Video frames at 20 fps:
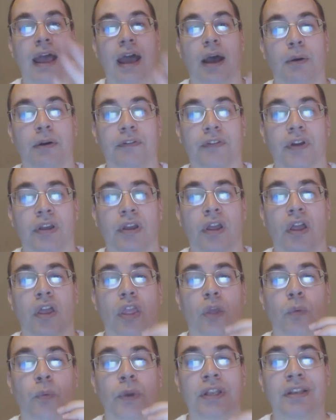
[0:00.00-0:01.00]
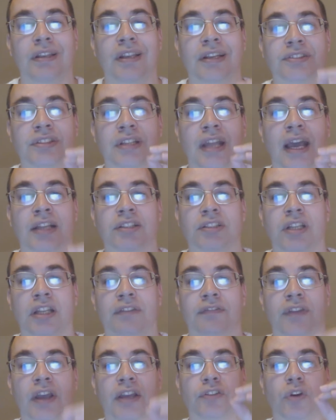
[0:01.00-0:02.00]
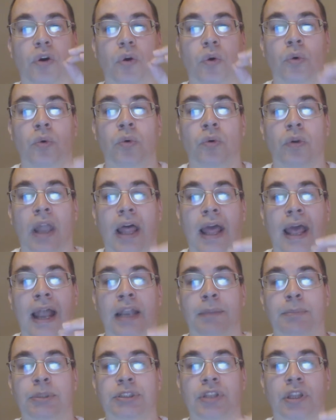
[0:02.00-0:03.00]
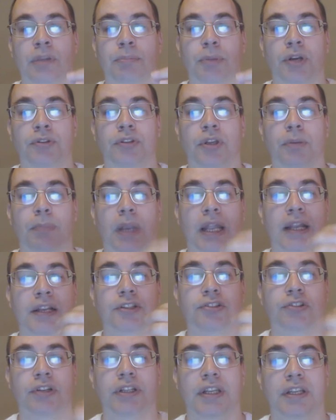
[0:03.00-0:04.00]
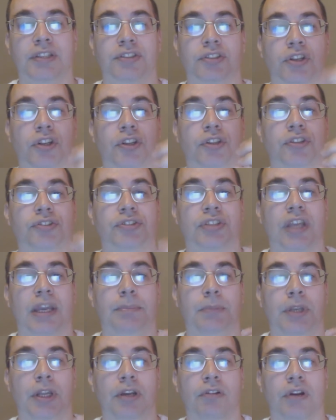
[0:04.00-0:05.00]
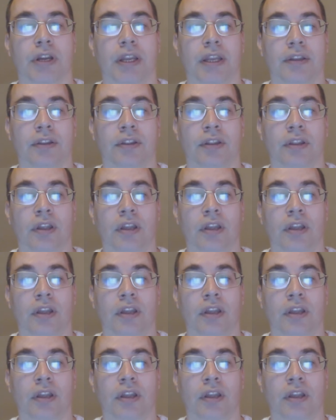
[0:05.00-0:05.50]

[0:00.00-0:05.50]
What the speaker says: However, the wind doesn't actually affect all elements in the protoplanetary disk to the same degree.